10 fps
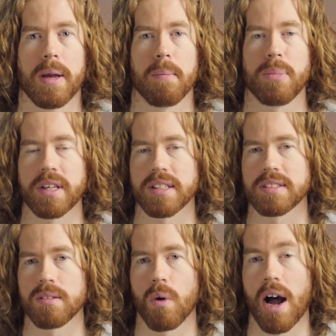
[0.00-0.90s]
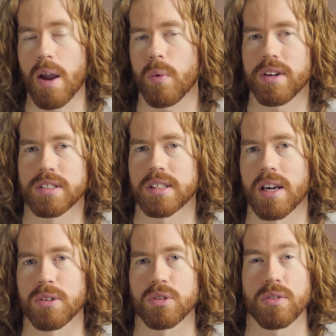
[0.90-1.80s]
because eyewitness
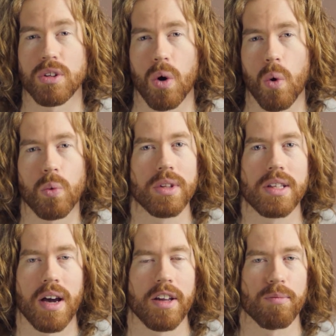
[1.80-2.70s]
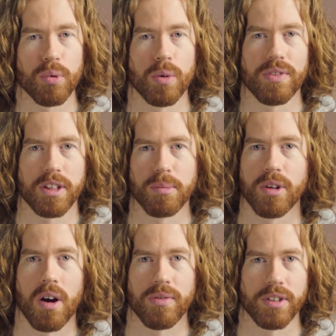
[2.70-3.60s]
accounts are the only kind of proof that can be
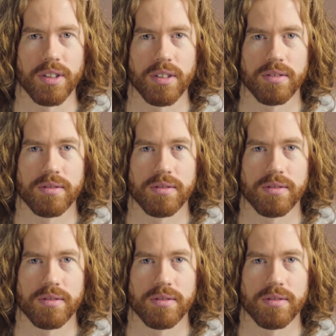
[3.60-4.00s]
offered here.